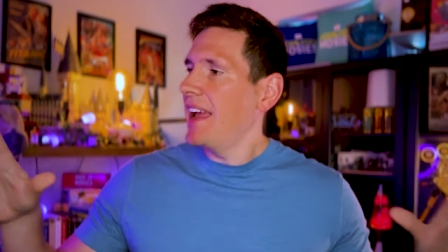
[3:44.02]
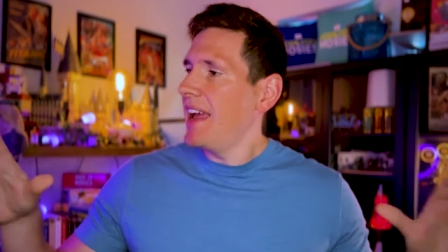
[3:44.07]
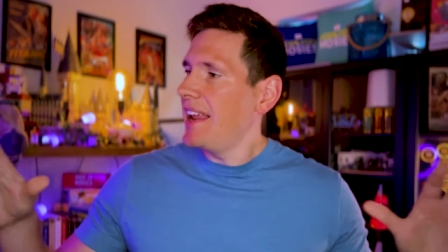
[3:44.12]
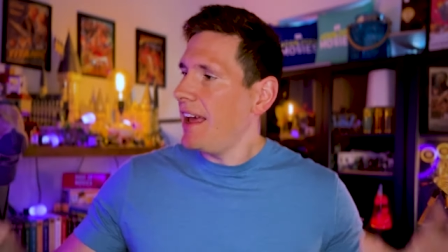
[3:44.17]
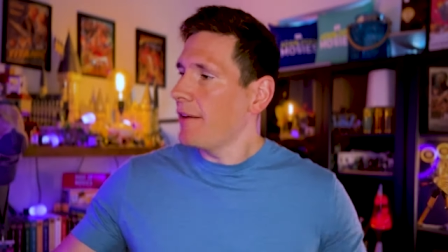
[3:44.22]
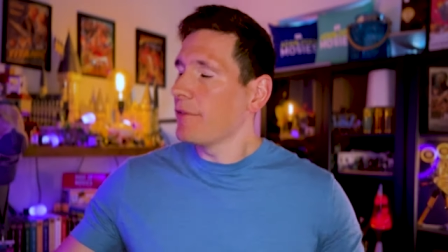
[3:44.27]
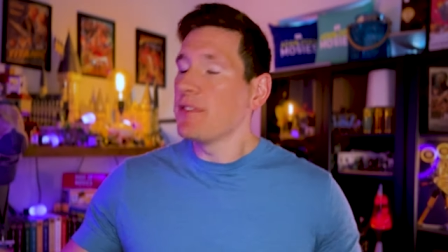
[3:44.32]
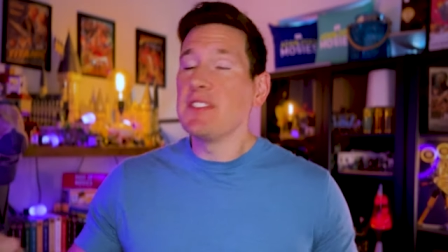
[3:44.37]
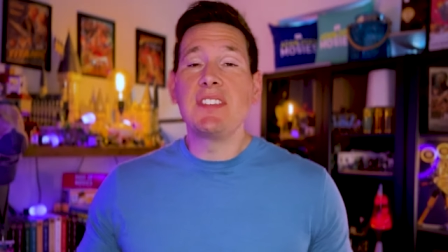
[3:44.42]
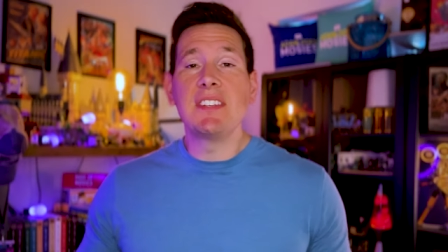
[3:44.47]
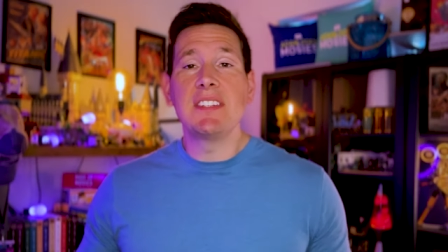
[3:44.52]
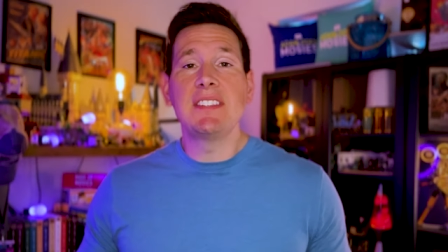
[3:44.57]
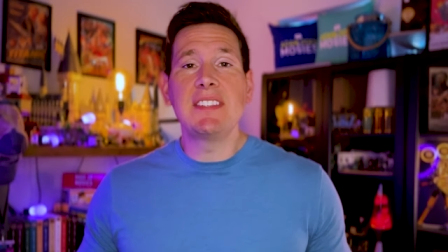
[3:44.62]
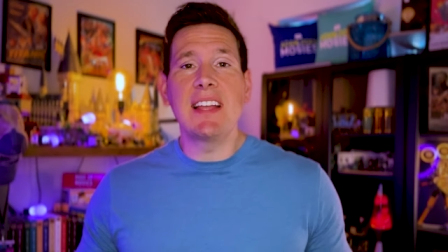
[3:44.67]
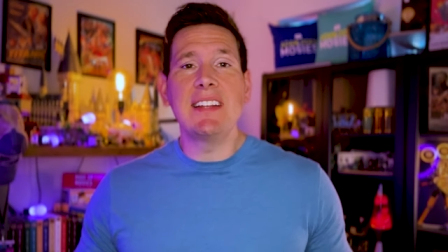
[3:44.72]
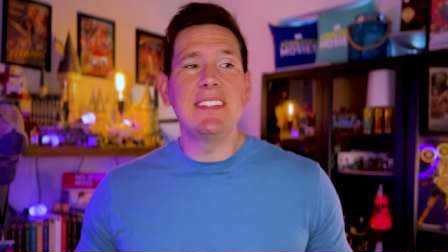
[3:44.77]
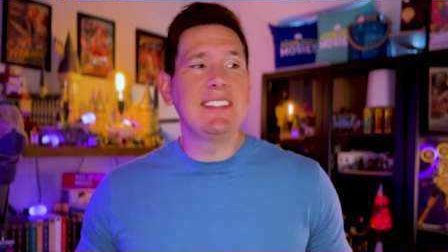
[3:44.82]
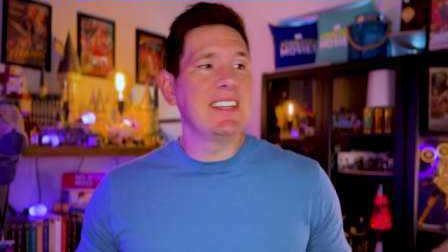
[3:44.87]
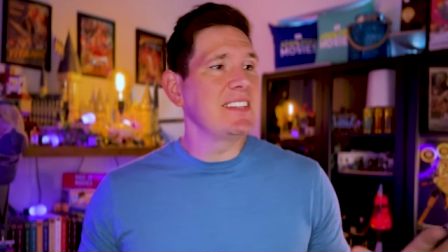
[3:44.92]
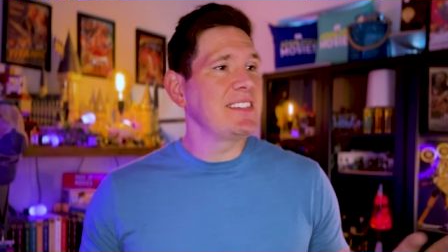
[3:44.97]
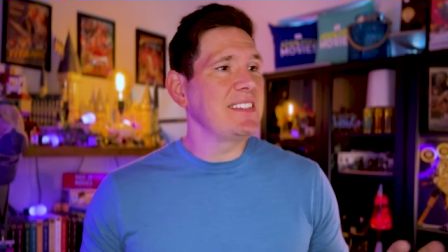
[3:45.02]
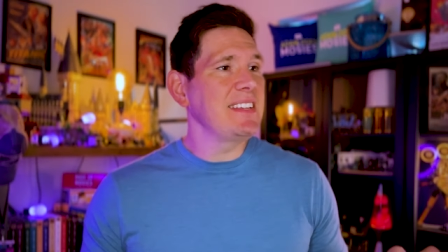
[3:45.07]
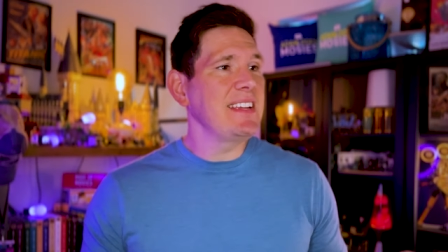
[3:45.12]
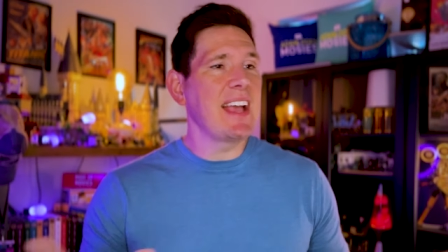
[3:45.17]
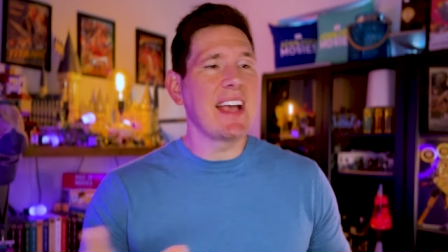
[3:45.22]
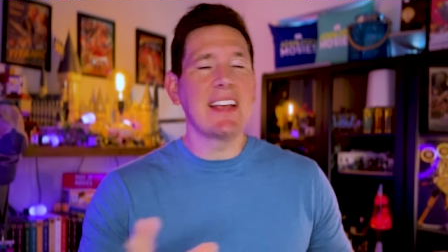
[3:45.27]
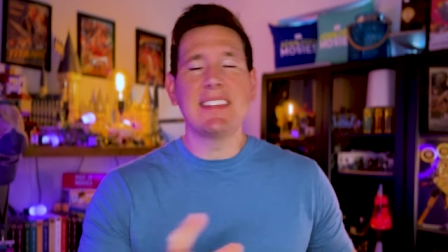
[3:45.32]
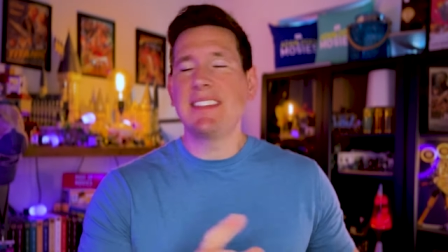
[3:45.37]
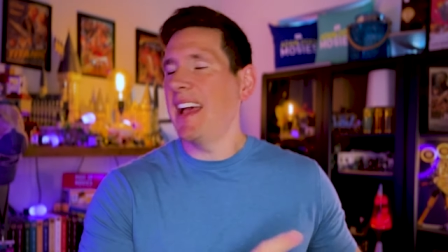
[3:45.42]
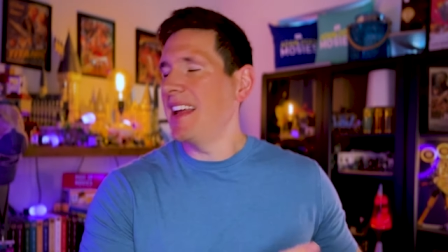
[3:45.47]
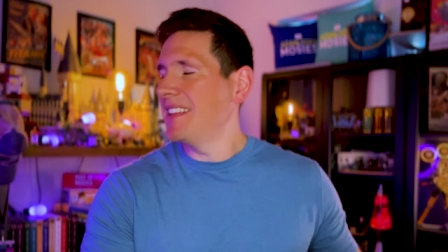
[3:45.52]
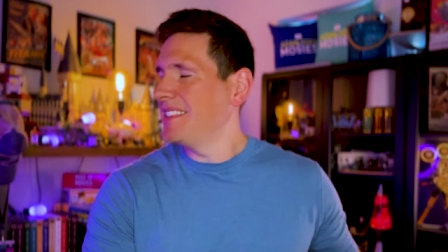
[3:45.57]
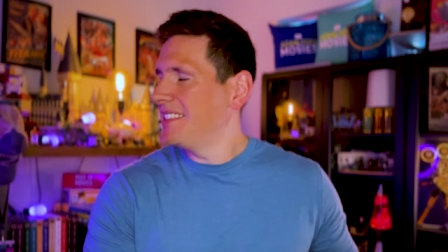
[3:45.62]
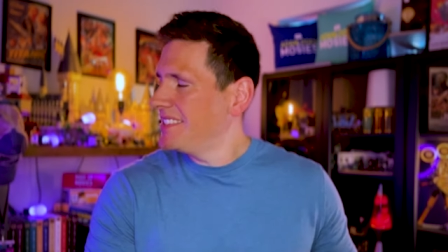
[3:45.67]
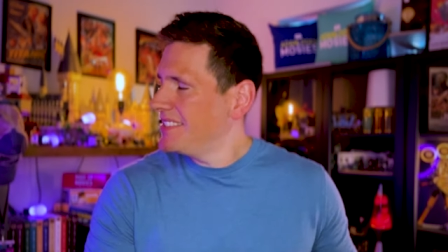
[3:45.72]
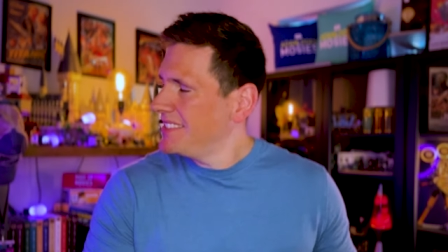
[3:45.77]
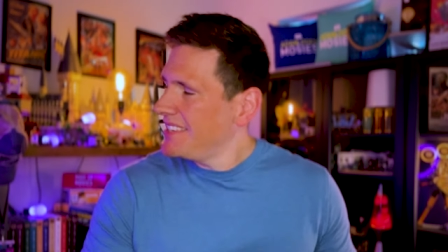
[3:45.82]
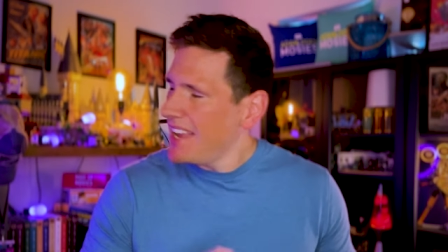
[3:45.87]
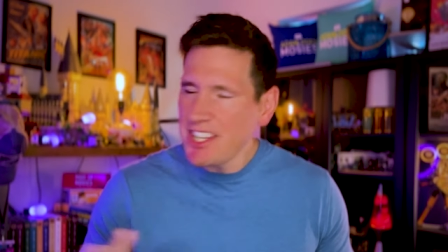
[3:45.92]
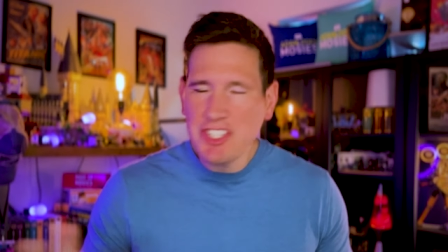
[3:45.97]
And ever since then, Disney has had
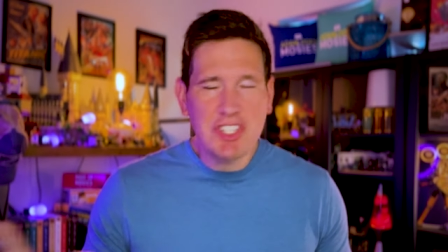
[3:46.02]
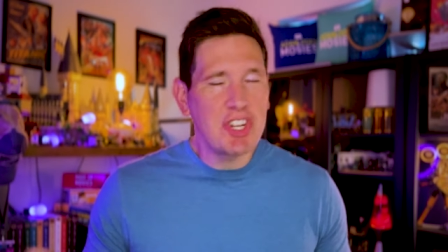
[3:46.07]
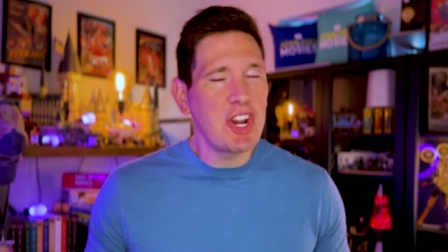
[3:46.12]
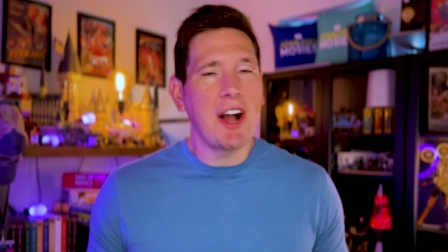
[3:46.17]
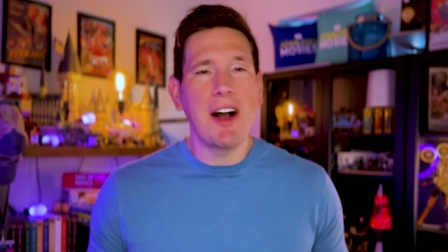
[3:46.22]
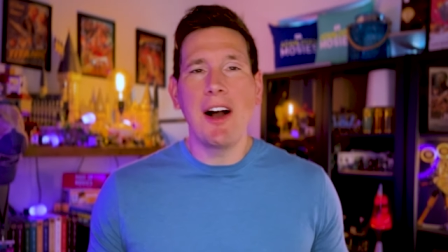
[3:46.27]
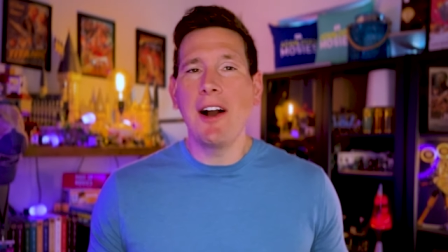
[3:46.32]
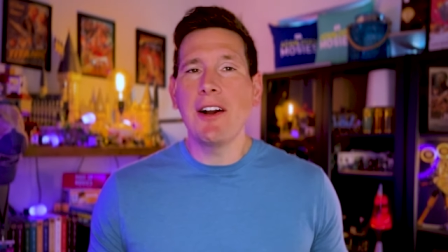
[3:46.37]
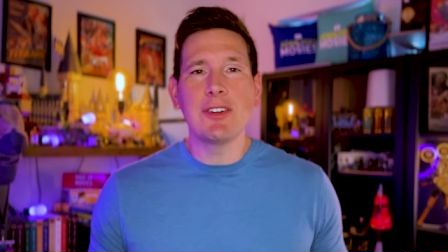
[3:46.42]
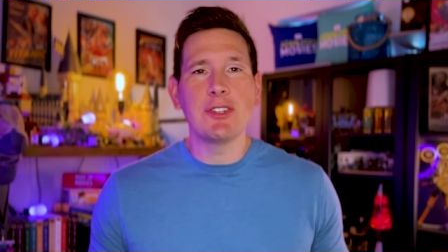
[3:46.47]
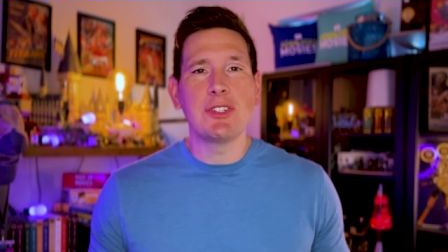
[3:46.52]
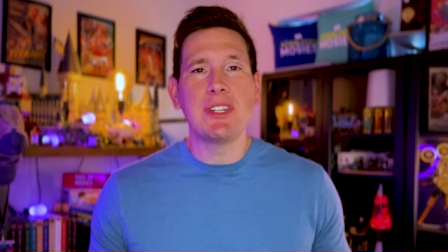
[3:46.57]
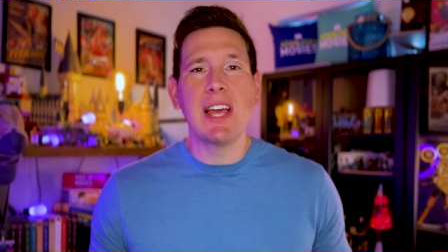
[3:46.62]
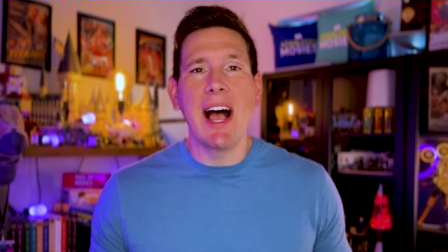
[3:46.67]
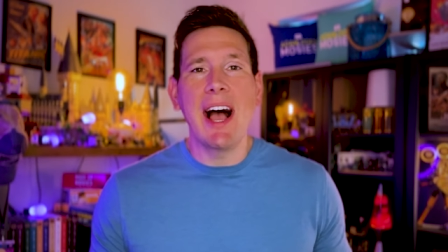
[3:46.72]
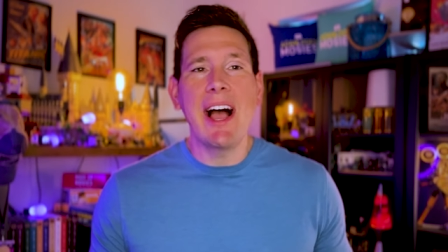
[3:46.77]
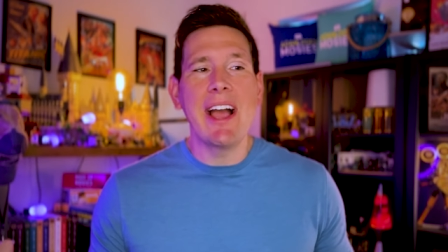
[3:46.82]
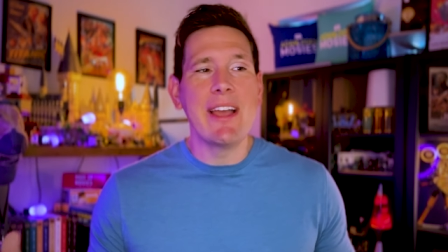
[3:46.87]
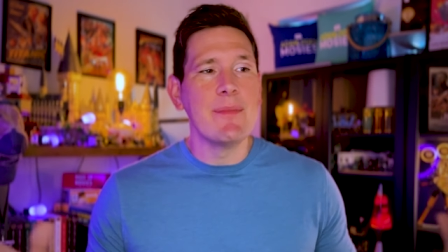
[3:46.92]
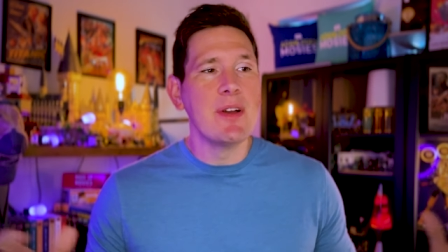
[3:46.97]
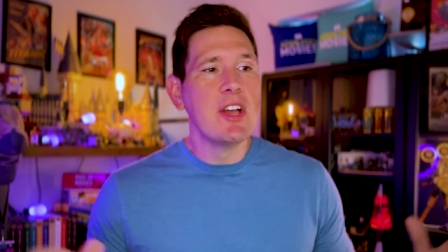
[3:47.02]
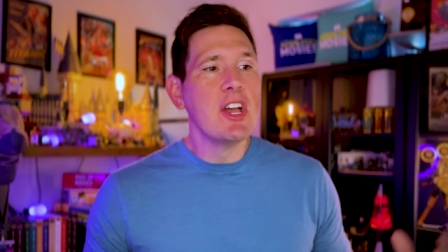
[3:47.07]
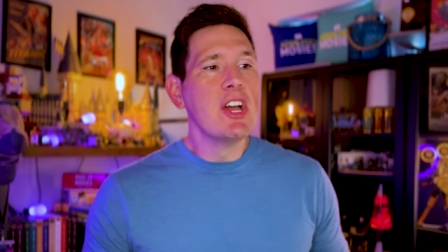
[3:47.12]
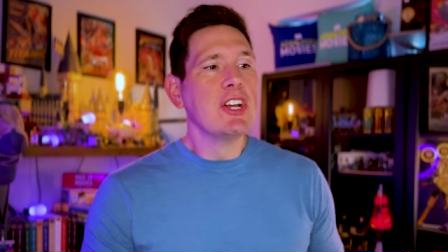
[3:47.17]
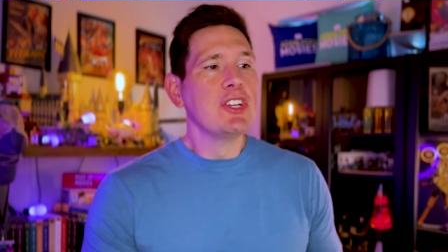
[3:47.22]
such a hard time